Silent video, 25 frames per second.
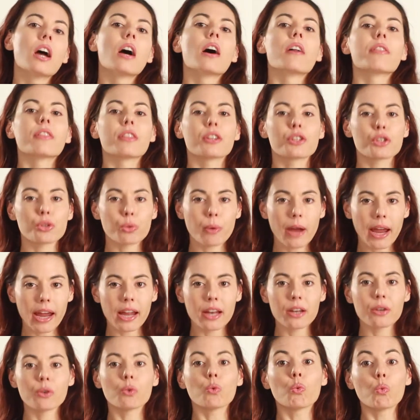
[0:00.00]
The
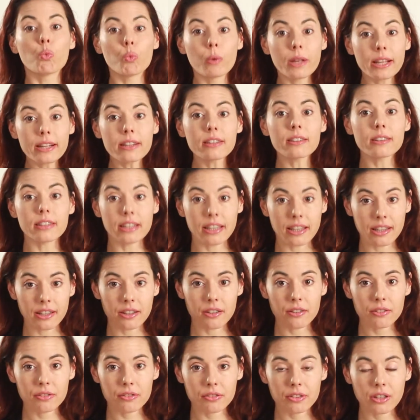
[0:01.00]
train will
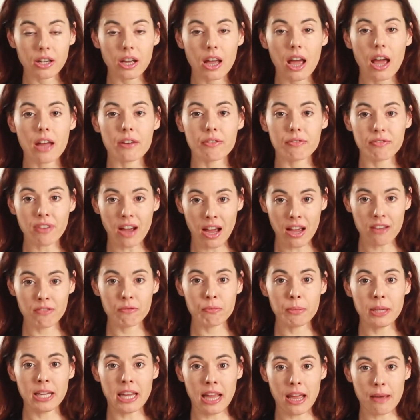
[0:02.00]
leave at 5
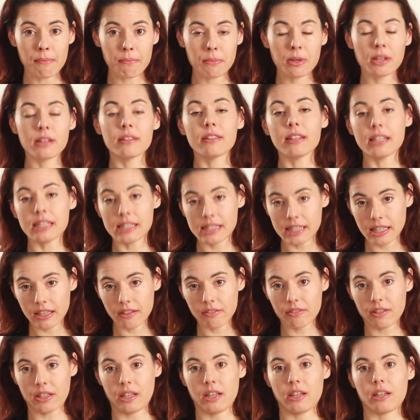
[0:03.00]
p.m. this
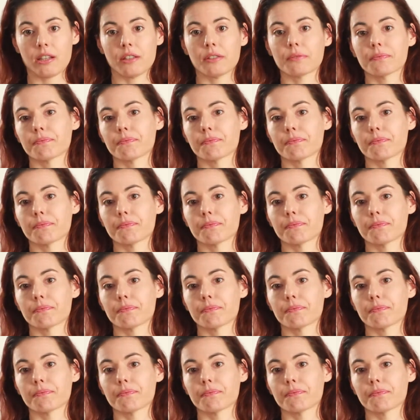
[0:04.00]
evening.